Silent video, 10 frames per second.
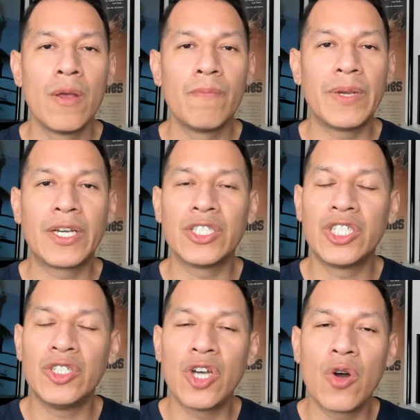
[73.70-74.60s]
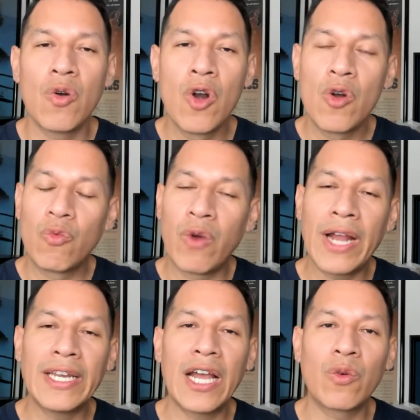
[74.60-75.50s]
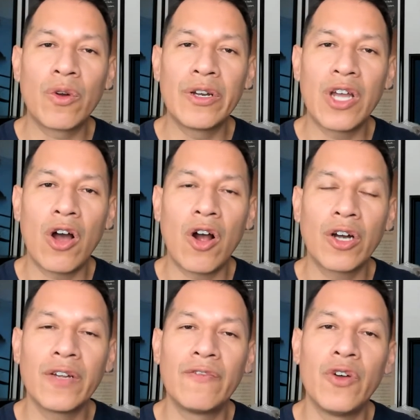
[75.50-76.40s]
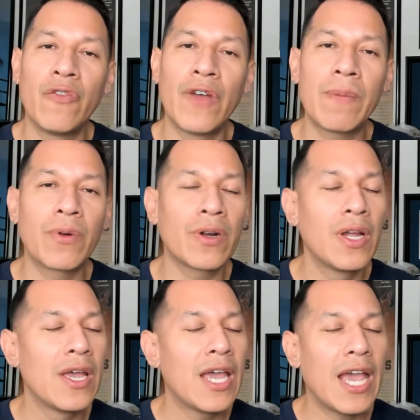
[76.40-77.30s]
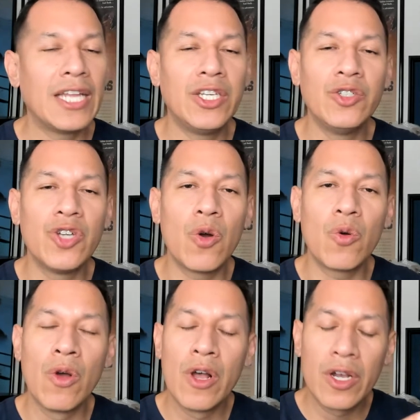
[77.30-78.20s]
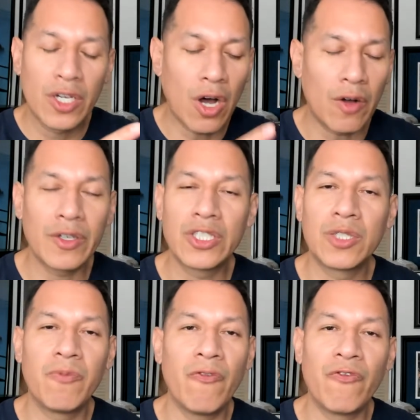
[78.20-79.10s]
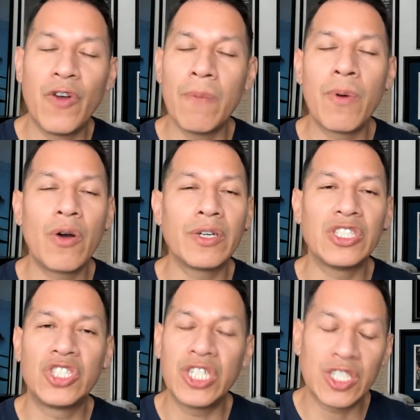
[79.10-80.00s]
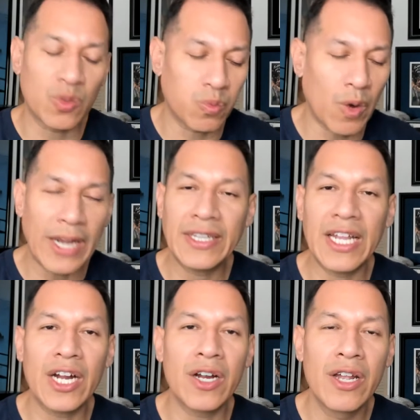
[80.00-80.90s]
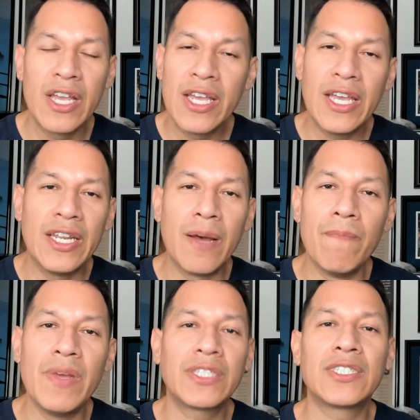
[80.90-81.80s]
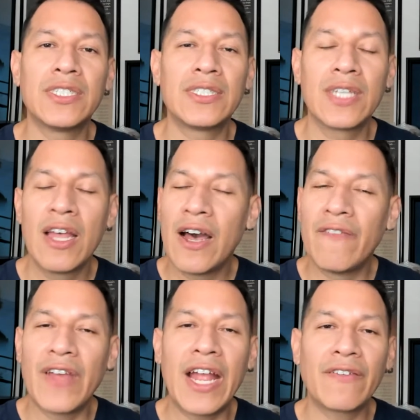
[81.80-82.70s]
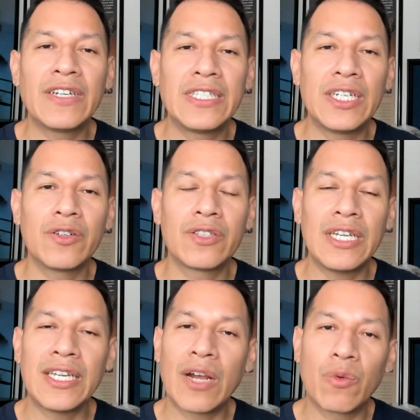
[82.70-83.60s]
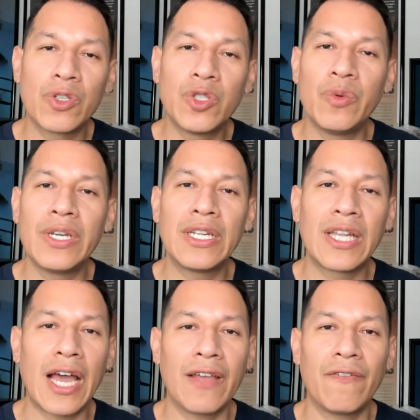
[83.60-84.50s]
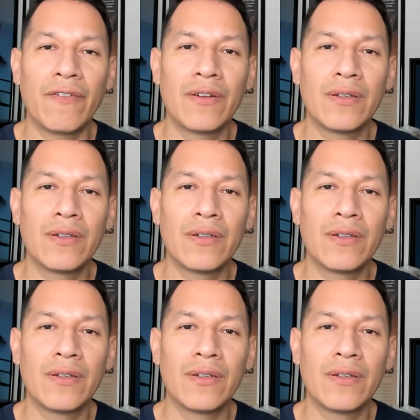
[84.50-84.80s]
because you know, right now we're in the heart of November, and you know, college football is just right there in the midst of every single thing that we're doing in life,